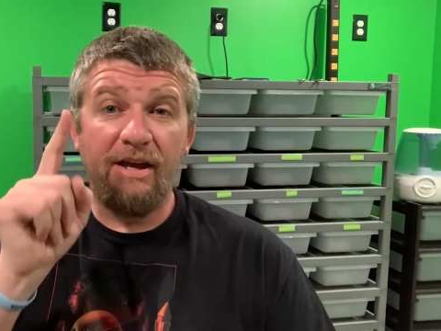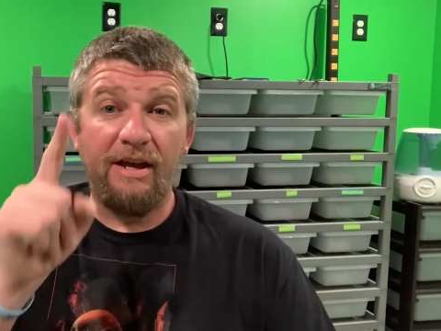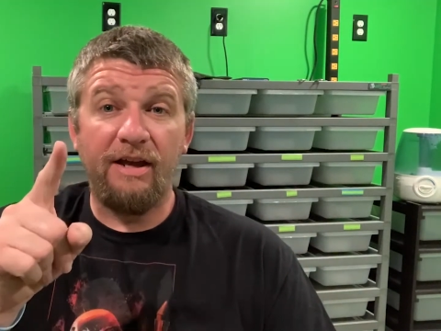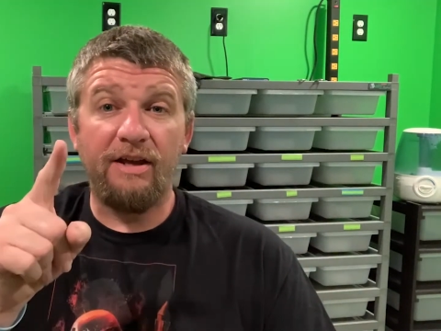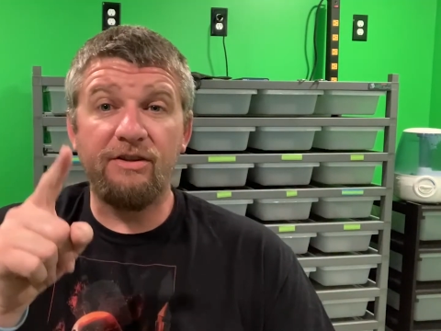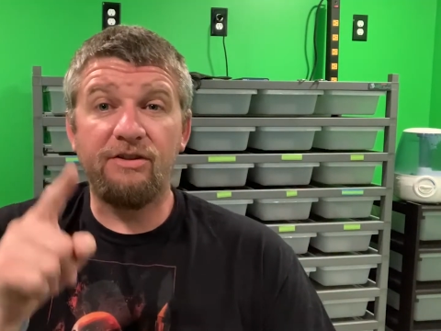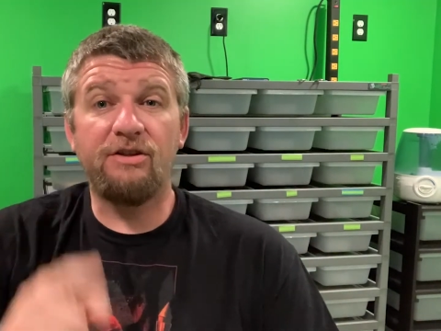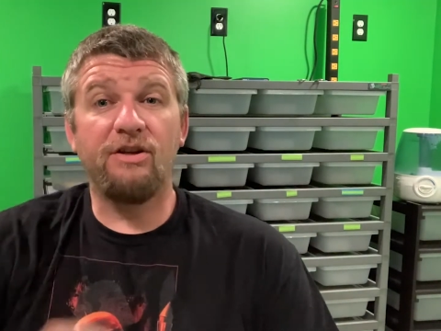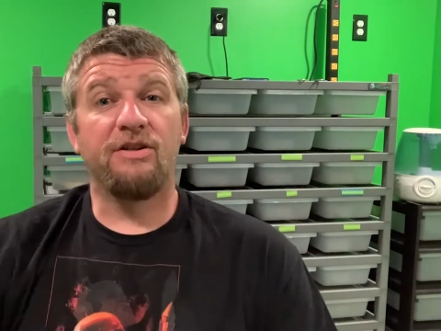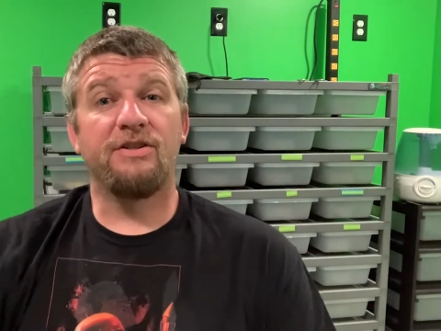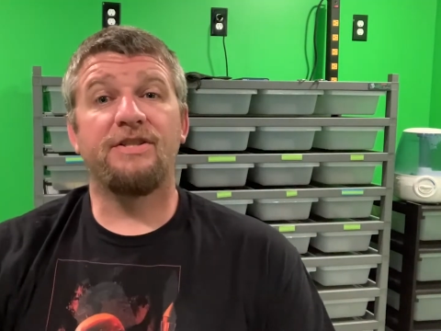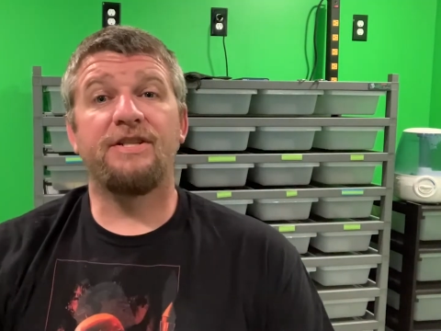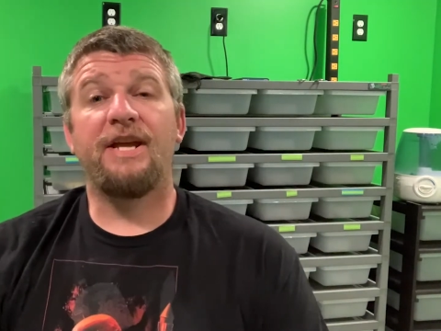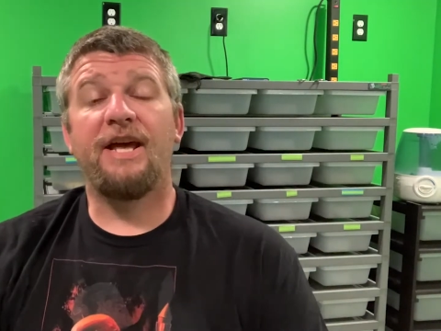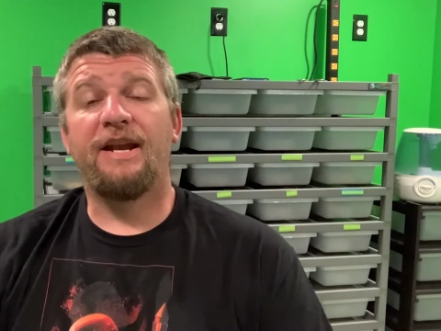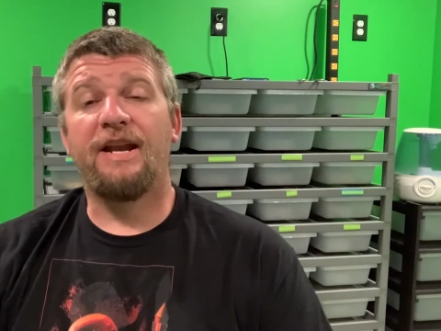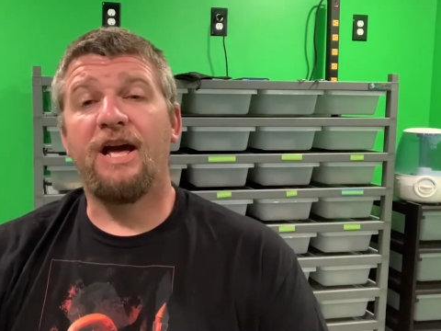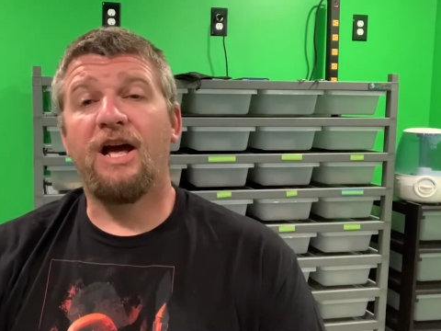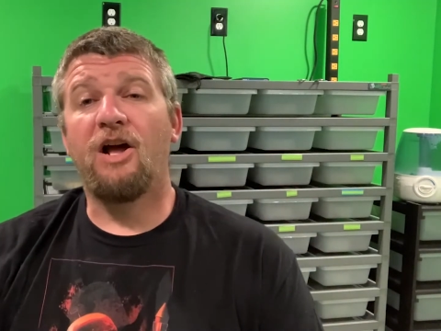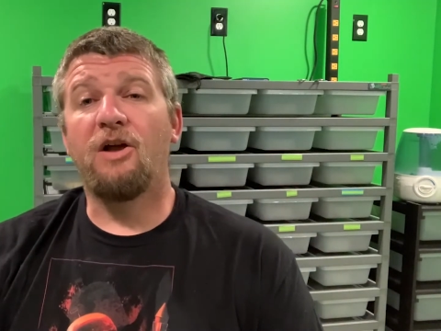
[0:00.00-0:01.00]
is going to
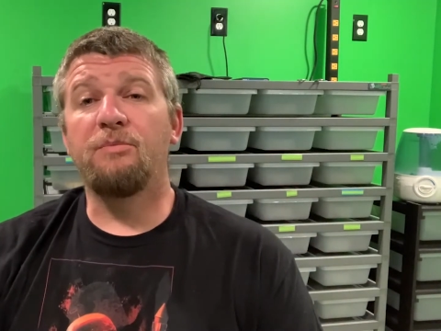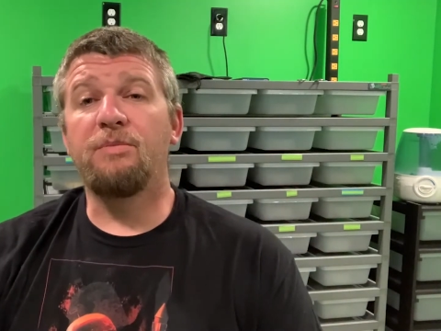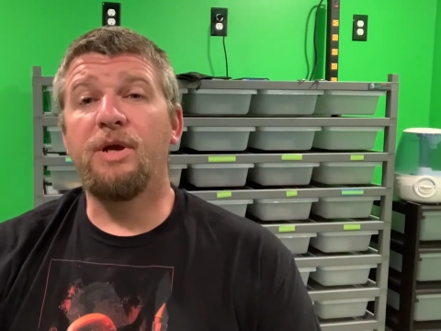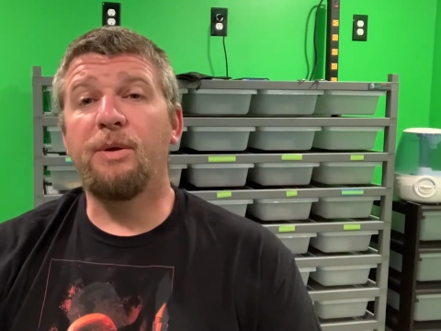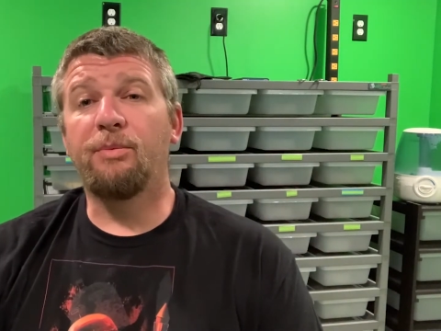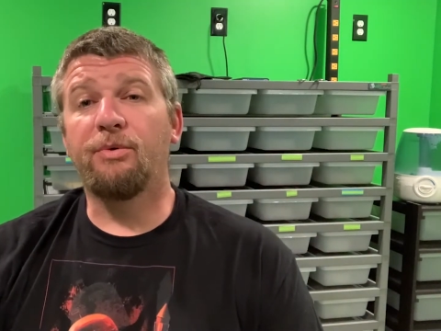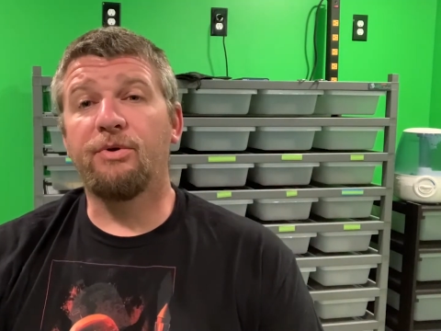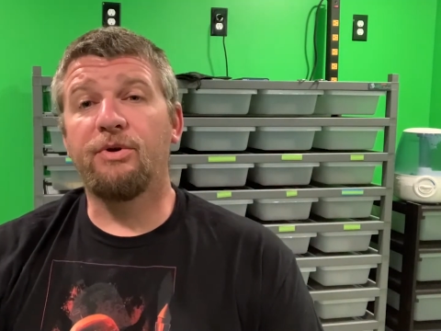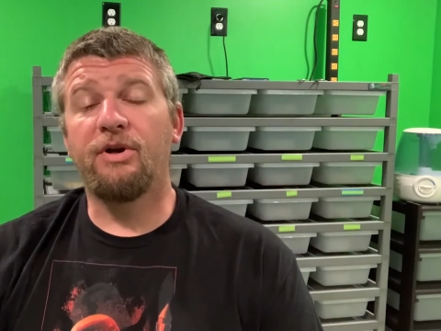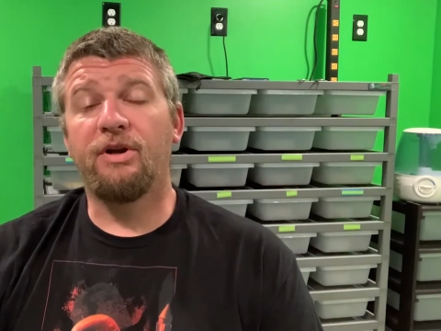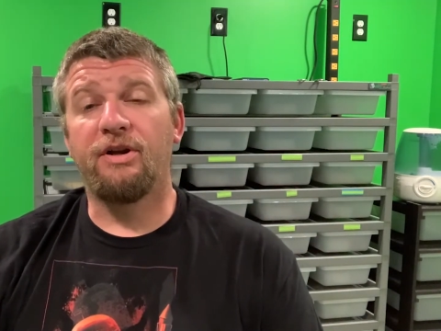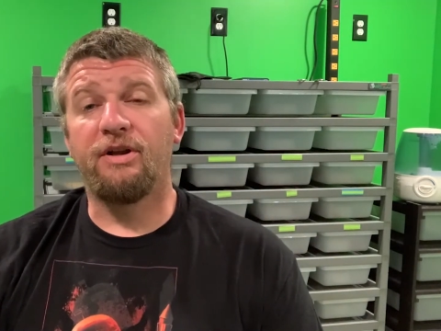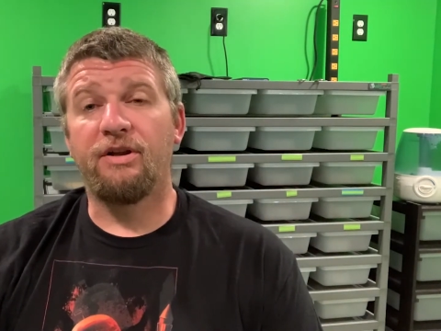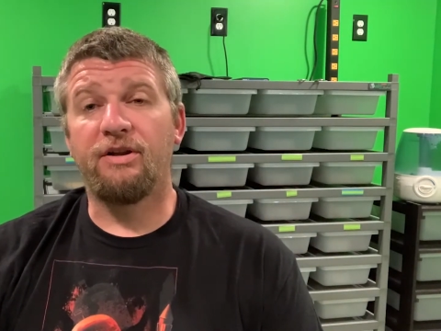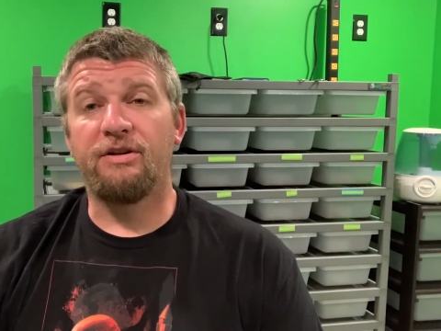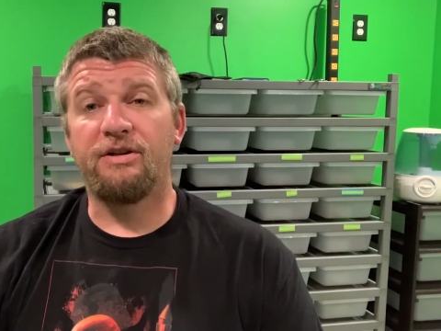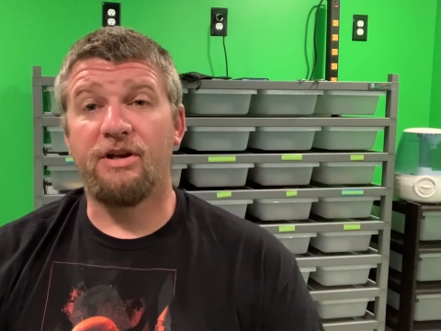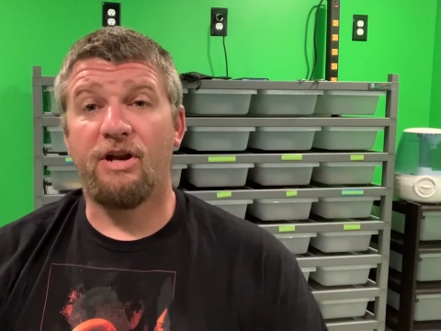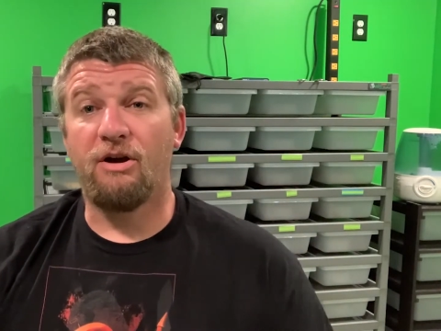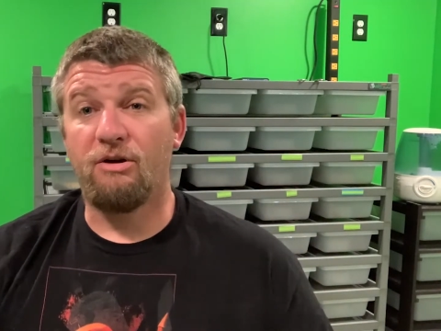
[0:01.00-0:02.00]
stand out, and people are going to,
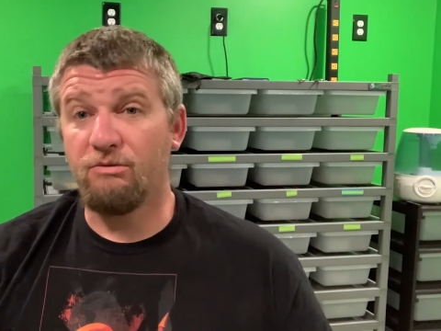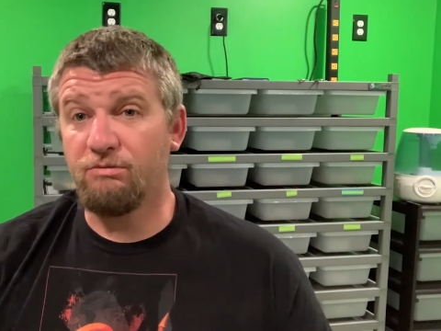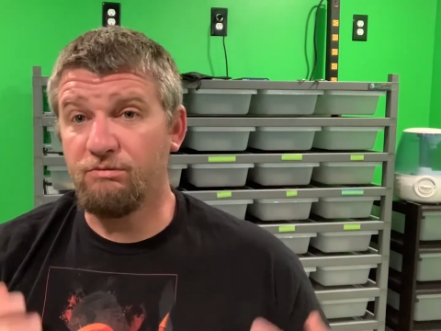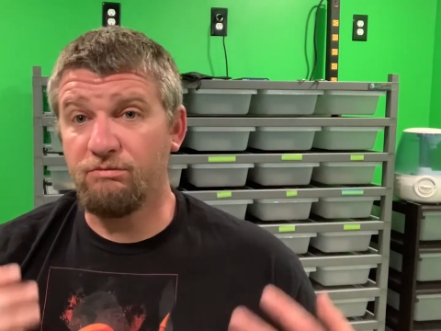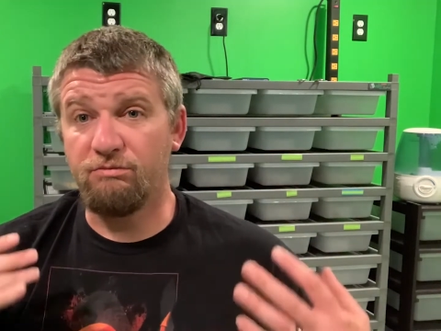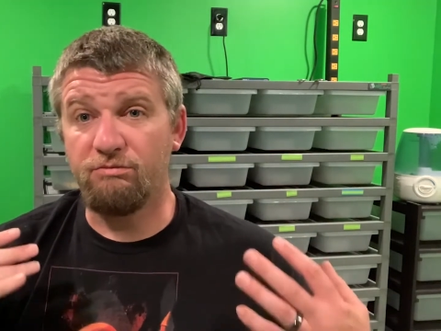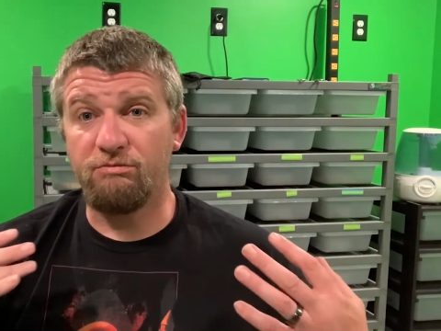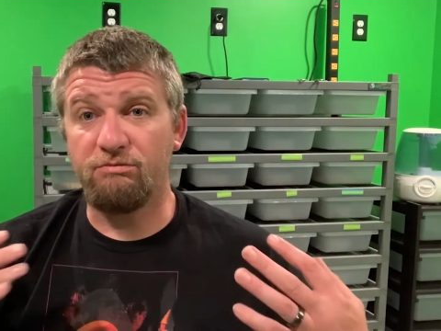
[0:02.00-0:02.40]
you know,